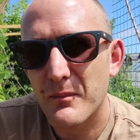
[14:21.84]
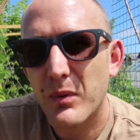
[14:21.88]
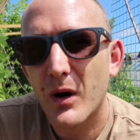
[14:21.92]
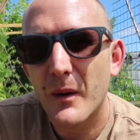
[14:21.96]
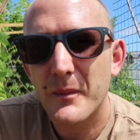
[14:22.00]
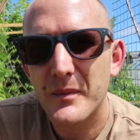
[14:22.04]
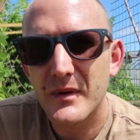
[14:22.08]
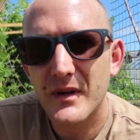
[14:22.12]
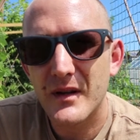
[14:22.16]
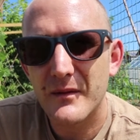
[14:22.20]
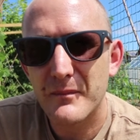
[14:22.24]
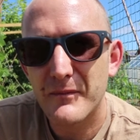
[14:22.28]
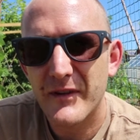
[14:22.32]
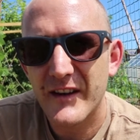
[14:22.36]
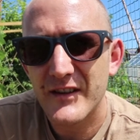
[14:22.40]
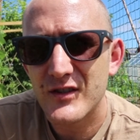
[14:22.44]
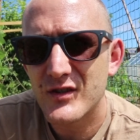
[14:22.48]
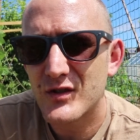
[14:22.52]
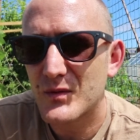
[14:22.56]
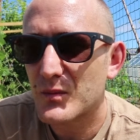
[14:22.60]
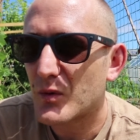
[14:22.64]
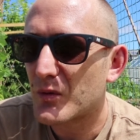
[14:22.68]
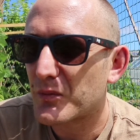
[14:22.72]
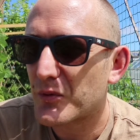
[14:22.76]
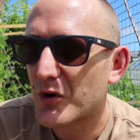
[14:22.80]
popular
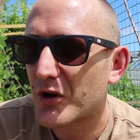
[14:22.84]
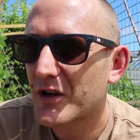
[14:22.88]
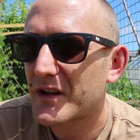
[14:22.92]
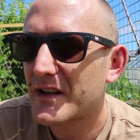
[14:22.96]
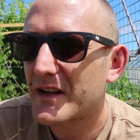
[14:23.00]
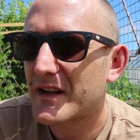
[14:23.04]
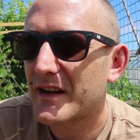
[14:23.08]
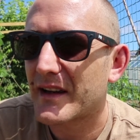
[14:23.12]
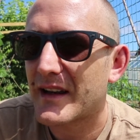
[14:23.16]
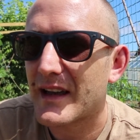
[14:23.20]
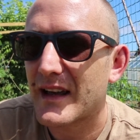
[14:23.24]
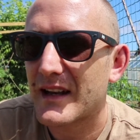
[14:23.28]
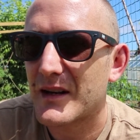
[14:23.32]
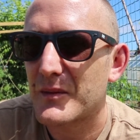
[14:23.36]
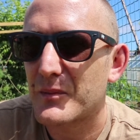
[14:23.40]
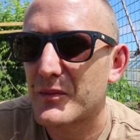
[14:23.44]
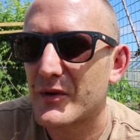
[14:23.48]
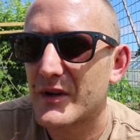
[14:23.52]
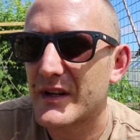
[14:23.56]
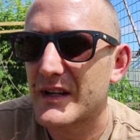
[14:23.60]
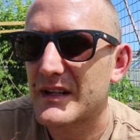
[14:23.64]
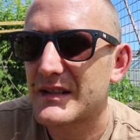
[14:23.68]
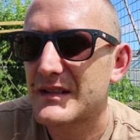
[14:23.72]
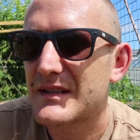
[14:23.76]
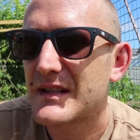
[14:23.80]
vegetable, broccoli and
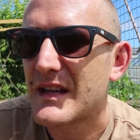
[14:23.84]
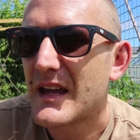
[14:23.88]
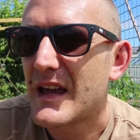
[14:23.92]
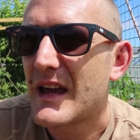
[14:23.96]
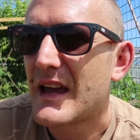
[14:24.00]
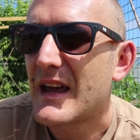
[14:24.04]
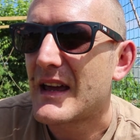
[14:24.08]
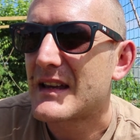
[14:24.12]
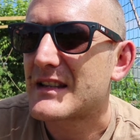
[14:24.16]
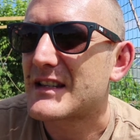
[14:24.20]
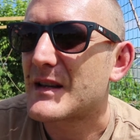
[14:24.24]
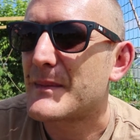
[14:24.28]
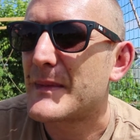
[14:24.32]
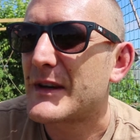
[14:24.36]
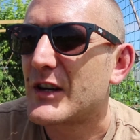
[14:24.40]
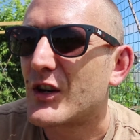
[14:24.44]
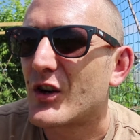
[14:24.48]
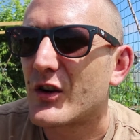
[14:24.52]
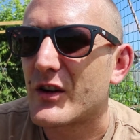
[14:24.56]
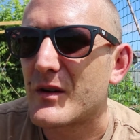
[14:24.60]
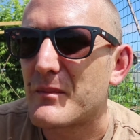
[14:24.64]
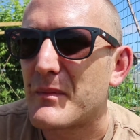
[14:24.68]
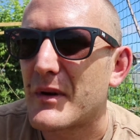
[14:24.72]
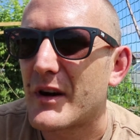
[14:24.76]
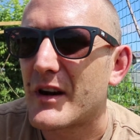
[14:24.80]
calabrese, something you've
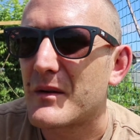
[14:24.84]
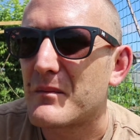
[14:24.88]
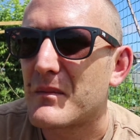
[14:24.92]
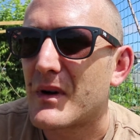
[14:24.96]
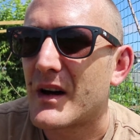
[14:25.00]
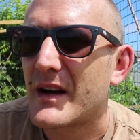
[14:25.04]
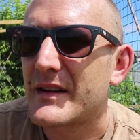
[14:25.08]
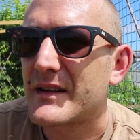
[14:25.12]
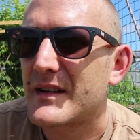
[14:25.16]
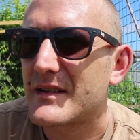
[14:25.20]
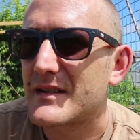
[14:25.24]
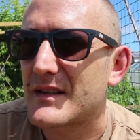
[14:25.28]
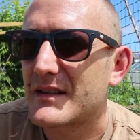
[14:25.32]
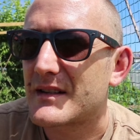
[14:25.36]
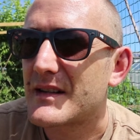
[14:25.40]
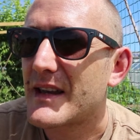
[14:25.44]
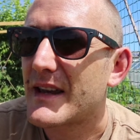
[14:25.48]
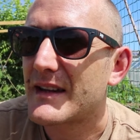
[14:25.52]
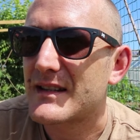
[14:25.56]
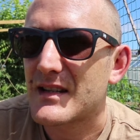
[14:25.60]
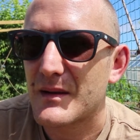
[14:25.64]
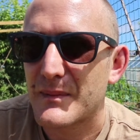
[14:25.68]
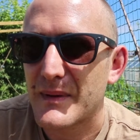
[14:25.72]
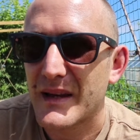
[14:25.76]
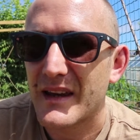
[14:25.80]
got to bear in mind is it
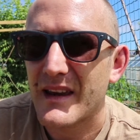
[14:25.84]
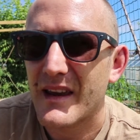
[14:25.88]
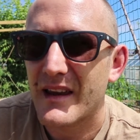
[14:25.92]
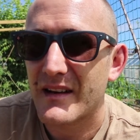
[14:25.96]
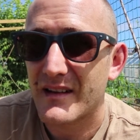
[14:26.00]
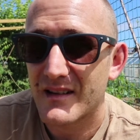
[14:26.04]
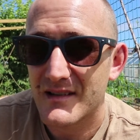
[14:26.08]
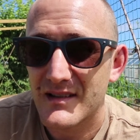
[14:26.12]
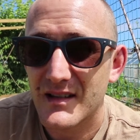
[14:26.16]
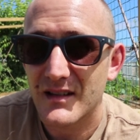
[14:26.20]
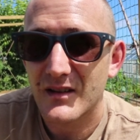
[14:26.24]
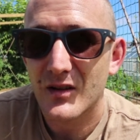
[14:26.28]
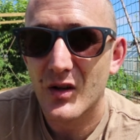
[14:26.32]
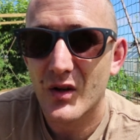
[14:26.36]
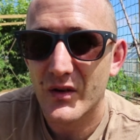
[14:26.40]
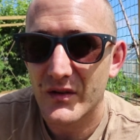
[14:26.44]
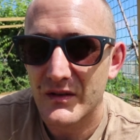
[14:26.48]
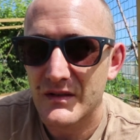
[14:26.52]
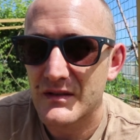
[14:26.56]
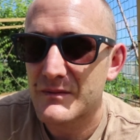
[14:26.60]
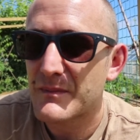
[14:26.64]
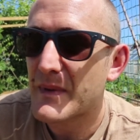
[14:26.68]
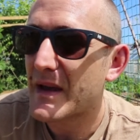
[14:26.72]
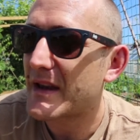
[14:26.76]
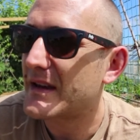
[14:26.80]
takes up, again, it's a lot of
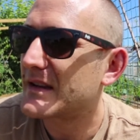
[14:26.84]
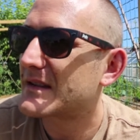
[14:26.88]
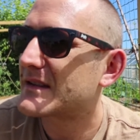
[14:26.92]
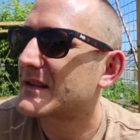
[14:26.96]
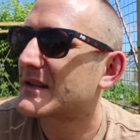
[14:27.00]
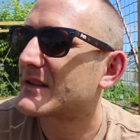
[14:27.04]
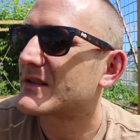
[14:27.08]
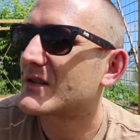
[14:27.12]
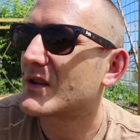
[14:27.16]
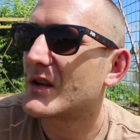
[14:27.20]
space.